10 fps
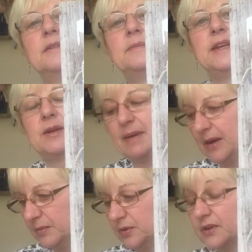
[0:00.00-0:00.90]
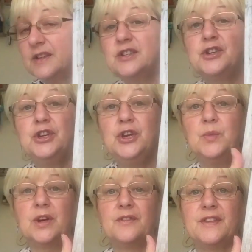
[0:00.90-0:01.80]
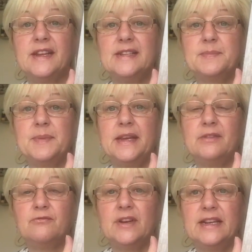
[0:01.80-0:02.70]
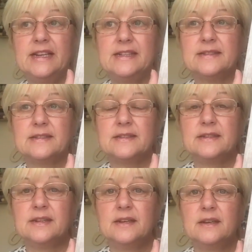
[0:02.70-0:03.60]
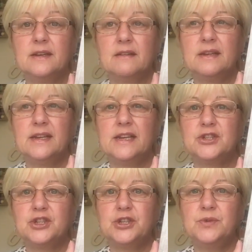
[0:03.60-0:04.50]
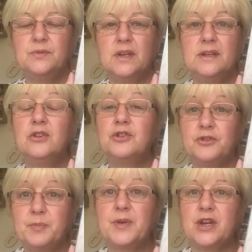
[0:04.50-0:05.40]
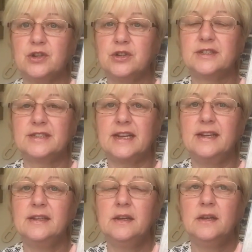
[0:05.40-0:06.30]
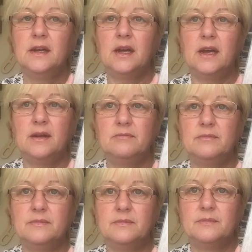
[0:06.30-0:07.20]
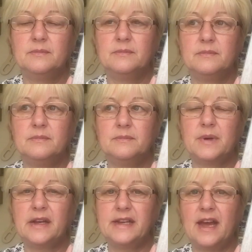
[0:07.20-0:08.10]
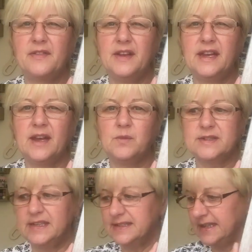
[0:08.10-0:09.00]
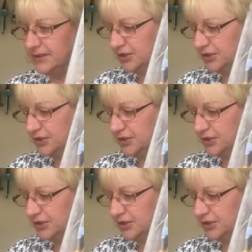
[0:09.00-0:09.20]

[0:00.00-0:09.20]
Pica Pau book. There's a new one of these being released. I think it's June. You could have pre-ordered it. But yeah, I think it's in